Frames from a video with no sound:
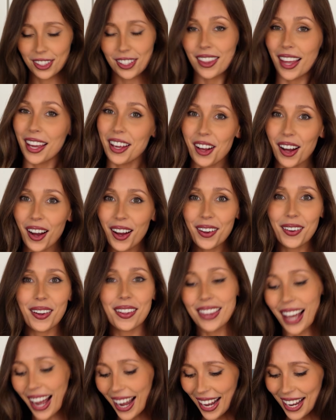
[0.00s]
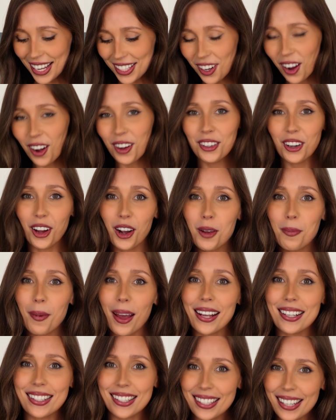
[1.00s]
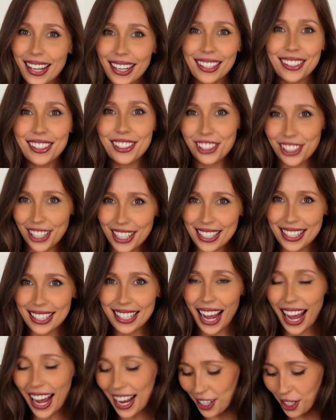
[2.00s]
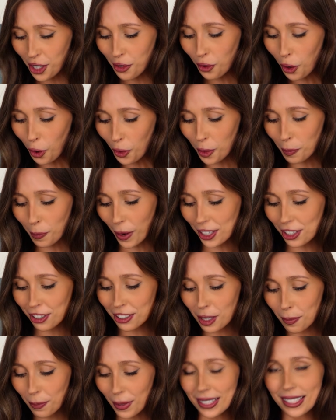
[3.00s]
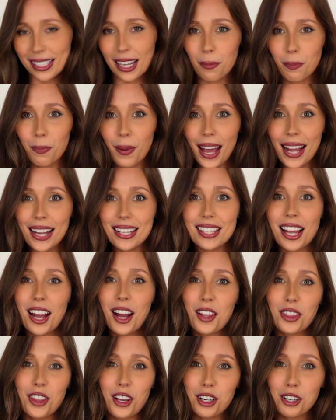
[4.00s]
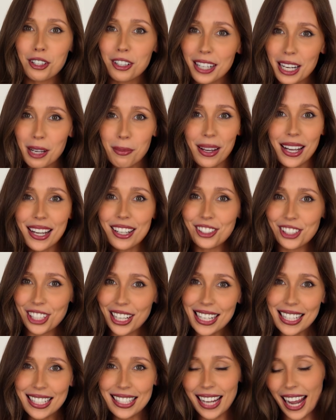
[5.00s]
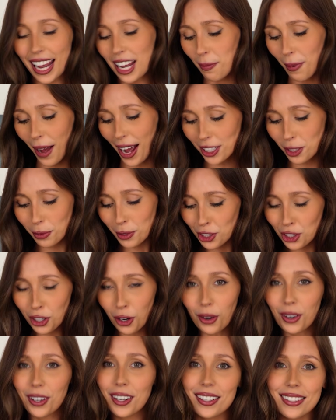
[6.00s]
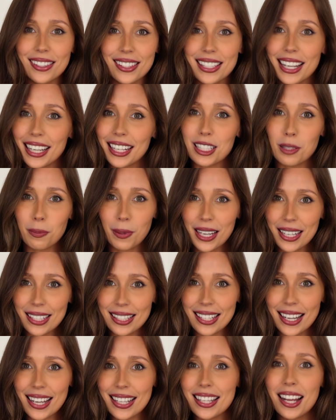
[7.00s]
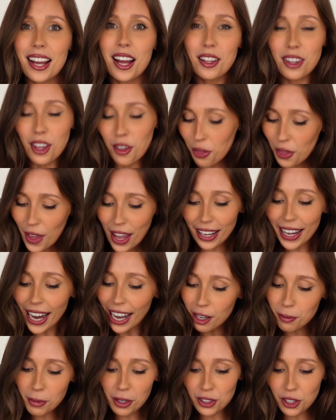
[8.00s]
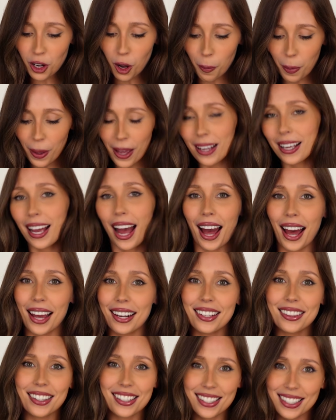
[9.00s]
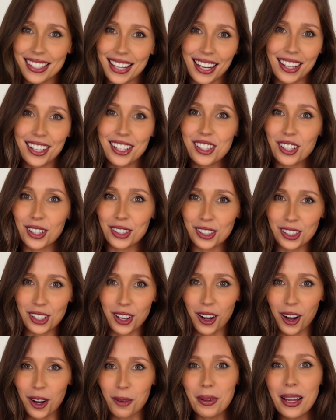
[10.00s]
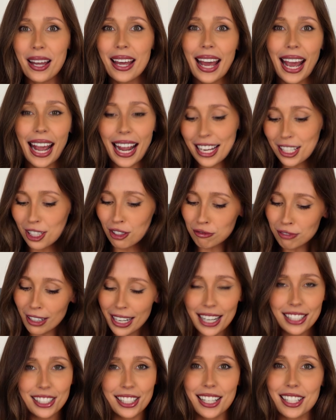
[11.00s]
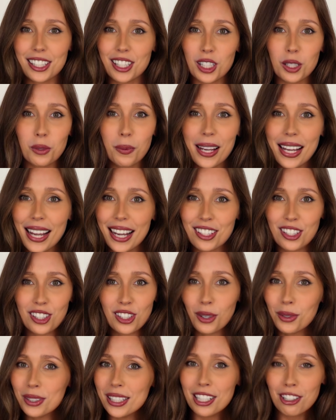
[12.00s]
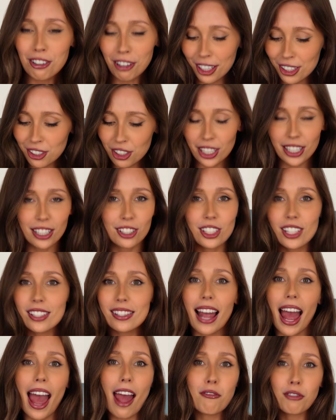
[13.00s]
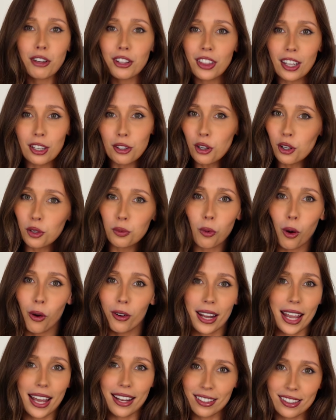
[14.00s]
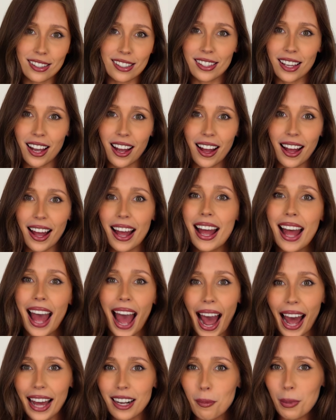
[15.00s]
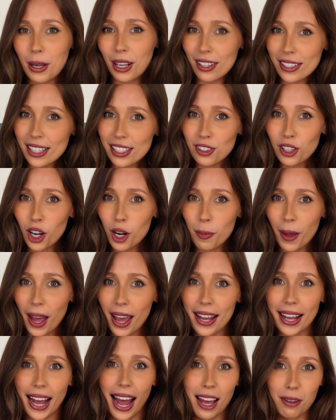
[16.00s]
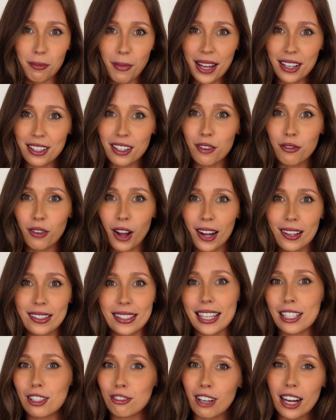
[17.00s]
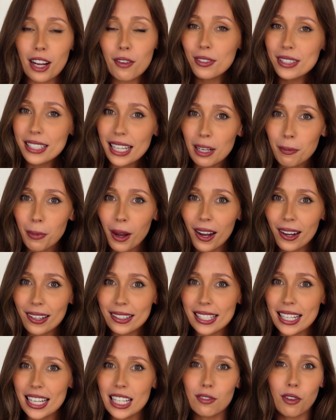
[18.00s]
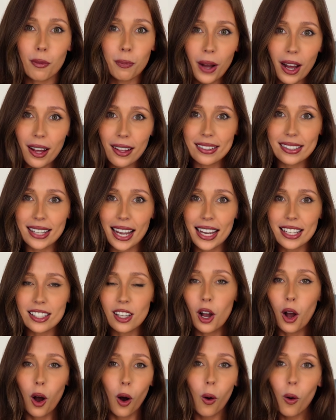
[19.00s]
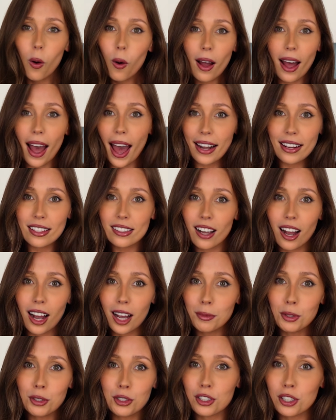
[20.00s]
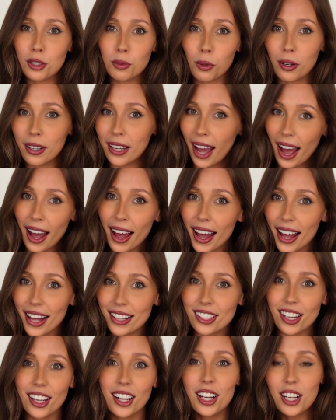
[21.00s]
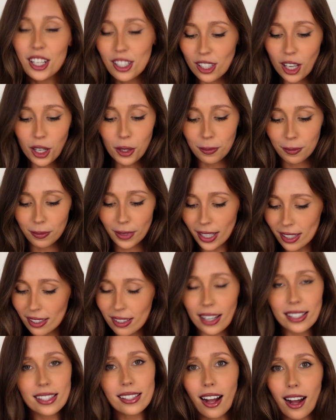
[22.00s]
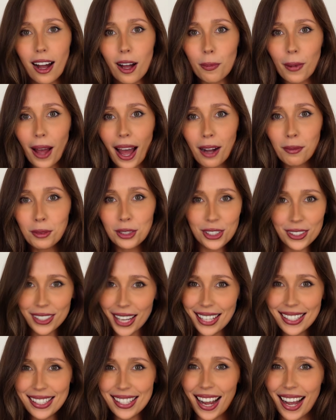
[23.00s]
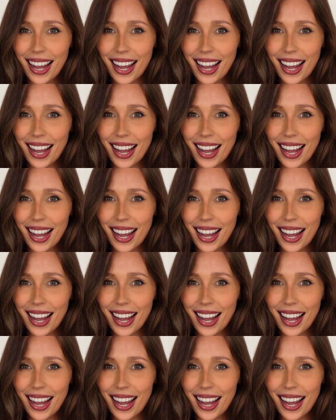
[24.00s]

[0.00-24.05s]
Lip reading: So there you go, that is our no-bake Snickers cheesecake. You've got the buttery biscuit base, the creamy cheesecake packed with chocolate and Snickers pieces, the thick caramel topping, and the Snickers on top. It's rich, it's sweet, it's salty, crunchy, just everything you could want in a dessert. And because it's no-bake and made in advance, it's great for dinner parties, for birthdays, or anytime you just want to get ahead. So let's slice it up and we'll do a taste